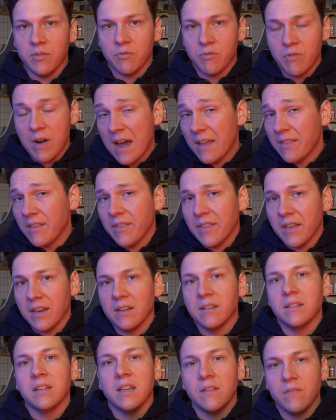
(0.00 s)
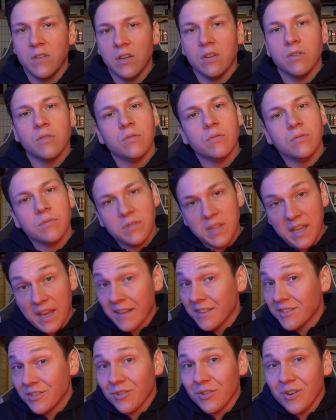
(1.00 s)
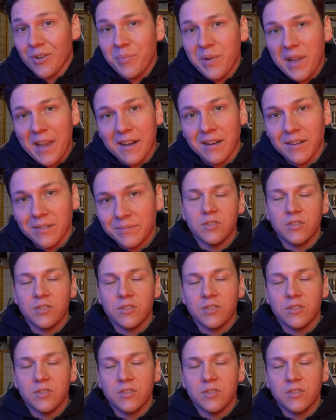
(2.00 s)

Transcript: rather than giving you the answer on a platter.